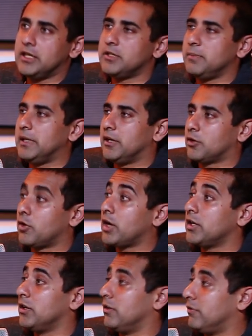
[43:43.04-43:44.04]
need to be an
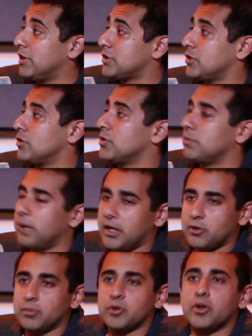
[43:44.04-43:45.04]
accredited investor to
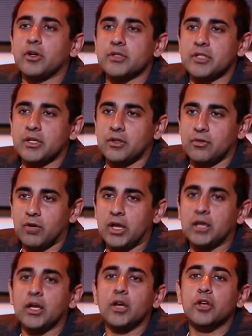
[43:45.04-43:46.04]
buy cryptocurrency,
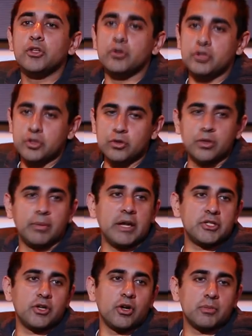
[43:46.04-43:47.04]
right? You do to
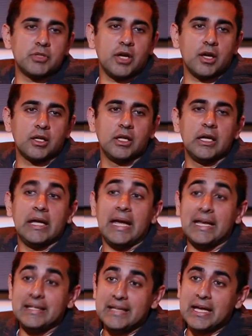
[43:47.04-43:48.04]
buy startup stock.
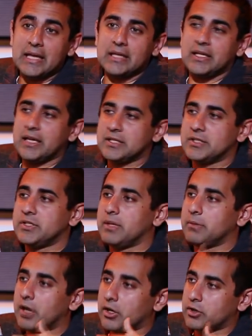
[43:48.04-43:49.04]
And yet it has the
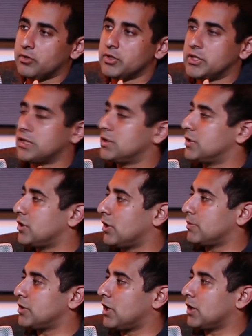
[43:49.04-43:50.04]
same characteristics as
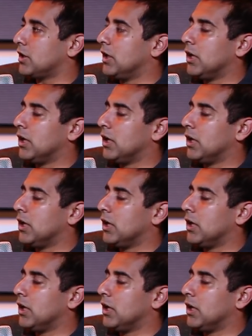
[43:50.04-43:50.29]
startup stock.